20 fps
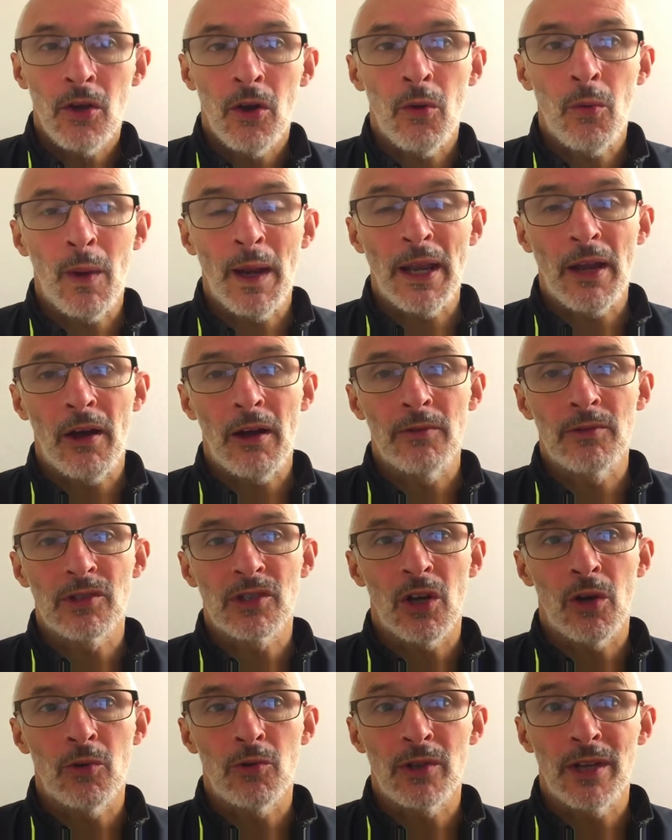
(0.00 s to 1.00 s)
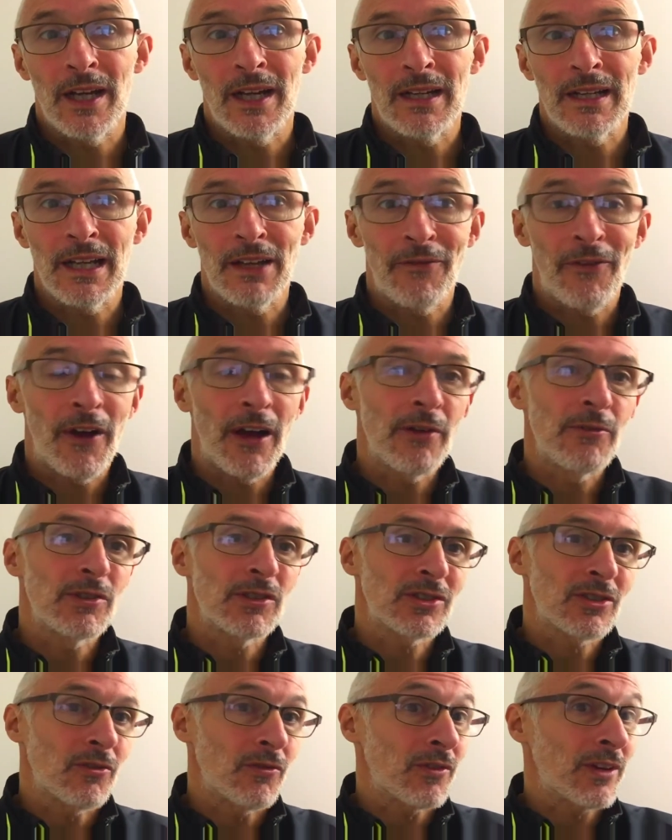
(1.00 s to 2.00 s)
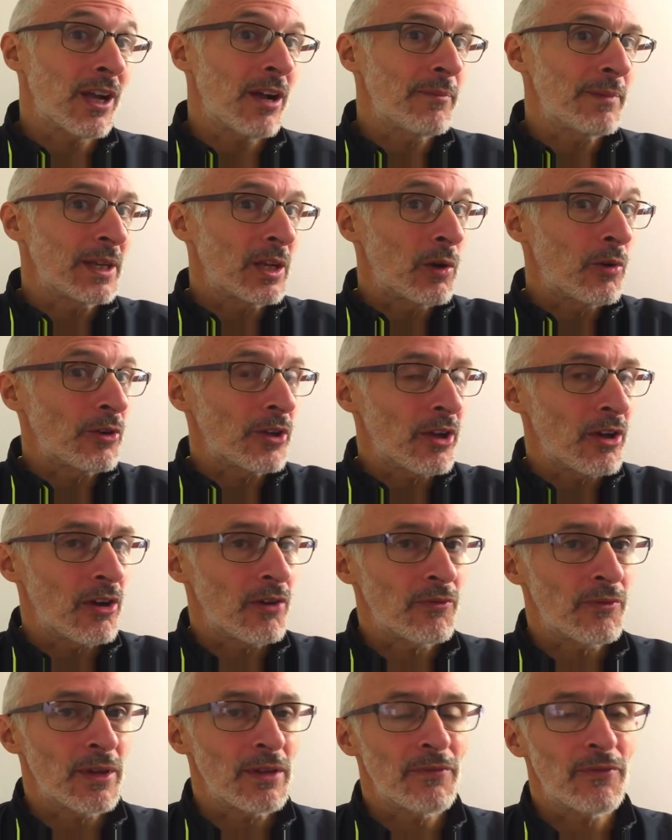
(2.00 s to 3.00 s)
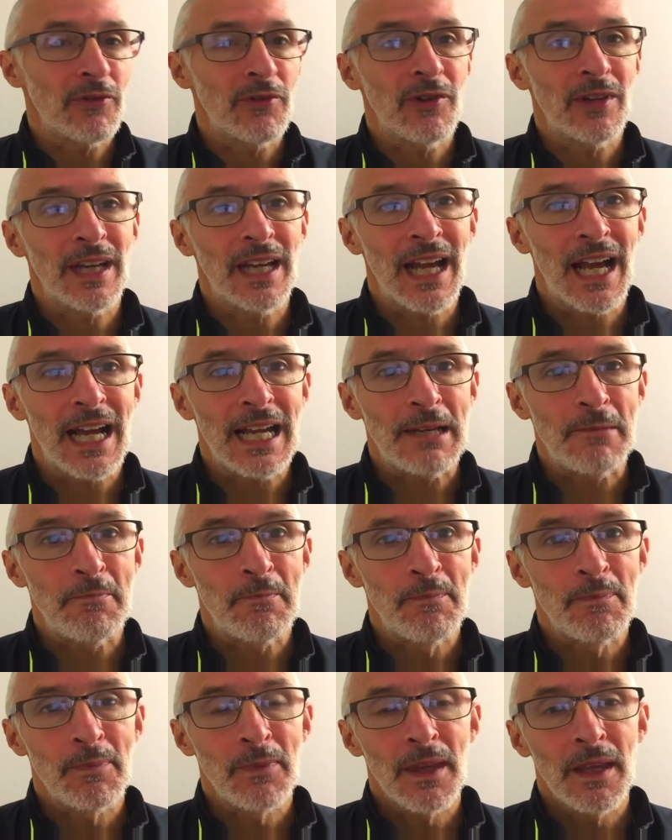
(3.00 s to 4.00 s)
when I was older, if I was sort of coming on halfway through a game.